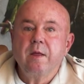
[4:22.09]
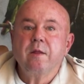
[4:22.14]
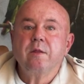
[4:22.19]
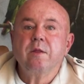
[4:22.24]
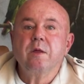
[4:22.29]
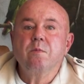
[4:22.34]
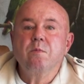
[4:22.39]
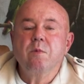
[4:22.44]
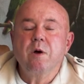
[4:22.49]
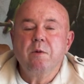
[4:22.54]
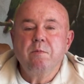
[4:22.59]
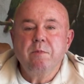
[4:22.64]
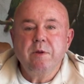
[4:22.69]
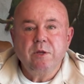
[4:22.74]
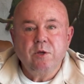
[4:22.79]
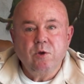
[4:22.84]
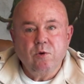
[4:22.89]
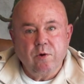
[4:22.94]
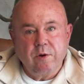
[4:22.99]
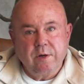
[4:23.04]
The
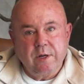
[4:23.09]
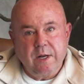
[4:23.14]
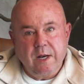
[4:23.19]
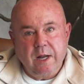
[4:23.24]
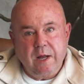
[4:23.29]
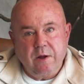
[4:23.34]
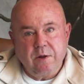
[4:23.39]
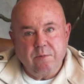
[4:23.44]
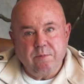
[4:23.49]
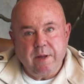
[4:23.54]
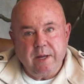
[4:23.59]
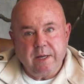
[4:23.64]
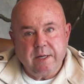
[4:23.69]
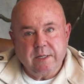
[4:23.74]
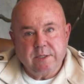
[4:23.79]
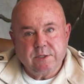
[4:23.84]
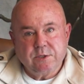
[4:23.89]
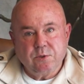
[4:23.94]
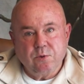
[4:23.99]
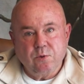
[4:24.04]
moment you are allowed back
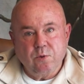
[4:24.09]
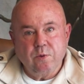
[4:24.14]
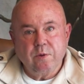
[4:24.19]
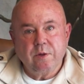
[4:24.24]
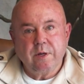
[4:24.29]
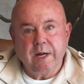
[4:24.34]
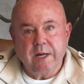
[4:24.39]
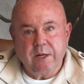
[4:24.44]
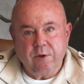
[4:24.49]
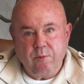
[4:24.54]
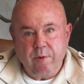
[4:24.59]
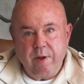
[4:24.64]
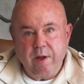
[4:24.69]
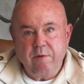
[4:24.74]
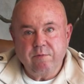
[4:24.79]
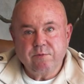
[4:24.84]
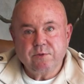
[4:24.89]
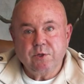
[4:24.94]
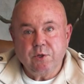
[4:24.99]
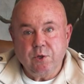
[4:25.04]
at school, grade
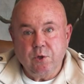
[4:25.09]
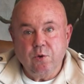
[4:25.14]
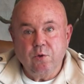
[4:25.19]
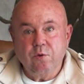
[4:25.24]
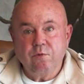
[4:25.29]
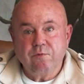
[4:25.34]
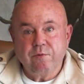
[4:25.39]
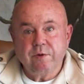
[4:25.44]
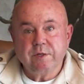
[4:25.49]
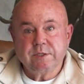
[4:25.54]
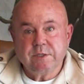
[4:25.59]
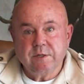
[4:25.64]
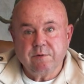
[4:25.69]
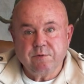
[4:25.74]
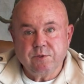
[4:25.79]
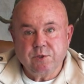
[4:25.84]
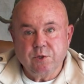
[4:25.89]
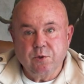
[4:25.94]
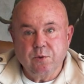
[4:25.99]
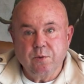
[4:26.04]
12s, you 1st of
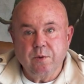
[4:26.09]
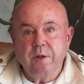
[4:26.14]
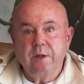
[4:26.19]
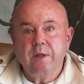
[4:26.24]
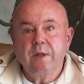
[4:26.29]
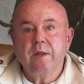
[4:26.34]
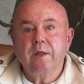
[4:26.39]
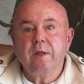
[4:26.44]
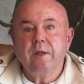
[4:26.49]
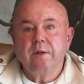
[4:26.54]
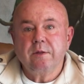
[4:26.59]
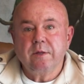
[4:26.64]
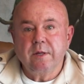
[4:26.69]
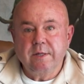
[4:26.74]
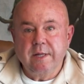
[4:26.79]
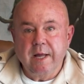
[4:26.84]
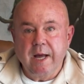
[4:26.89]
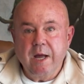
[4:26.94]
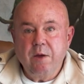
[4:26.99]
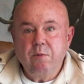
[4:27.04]
June, the
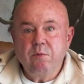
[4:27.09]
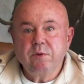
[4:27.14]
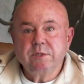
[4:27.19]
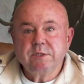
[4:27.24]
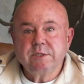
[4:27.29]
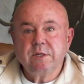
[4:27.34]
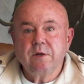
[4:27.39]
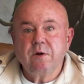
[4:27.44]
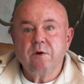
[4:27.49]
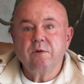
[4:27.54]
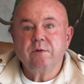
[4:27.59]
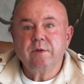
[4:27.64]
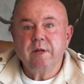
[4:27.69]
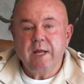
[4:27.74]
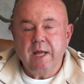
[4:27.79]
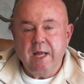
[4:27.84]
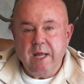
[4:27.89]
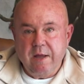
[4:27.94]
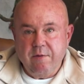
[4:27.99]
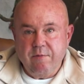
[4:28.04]
day will start
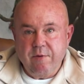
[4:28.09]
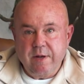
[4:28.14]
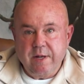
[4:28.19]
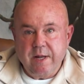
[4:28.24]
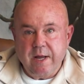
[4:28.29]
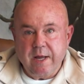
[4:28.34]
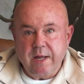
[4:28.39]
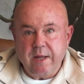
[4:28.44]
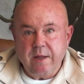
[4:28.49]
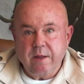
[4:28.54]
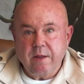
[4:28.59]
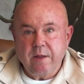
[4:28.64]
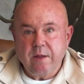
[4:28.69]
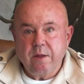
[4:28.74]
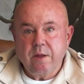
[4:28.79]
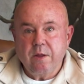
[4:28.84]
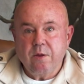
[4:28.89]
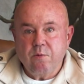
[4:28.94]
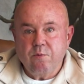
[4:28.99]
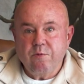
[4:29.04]
every day
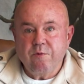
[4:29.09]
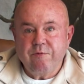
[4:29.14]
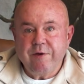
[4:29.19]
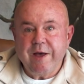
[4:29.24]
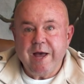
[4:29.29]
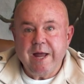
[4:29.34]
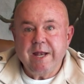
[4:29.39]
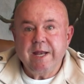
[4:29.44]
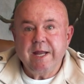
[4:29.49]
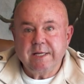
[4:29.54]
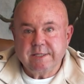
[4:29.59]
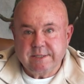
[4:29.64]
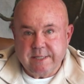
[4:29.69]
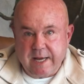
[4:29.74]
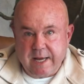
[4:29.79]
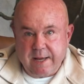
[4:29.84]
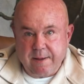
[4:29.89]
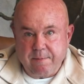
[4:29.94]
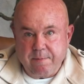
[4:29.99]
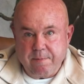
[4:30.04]
with an
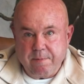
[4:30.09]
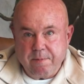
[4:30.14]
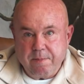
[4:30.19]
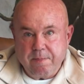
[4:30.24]
exam.